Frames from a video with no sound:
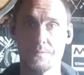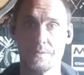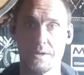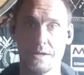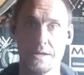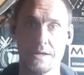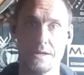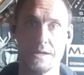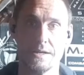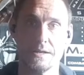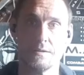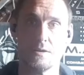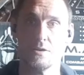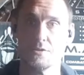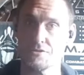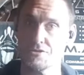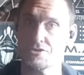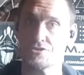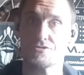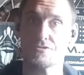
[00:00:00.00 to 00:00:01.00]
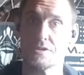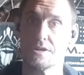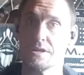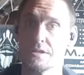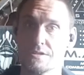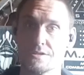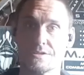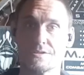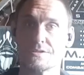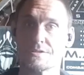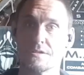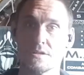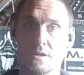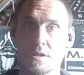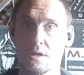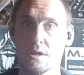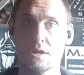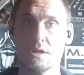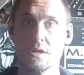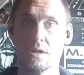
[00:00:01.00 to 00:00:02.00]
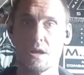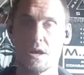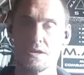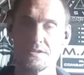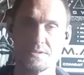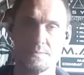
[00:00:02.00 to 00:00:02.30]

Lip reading: On the streets, I was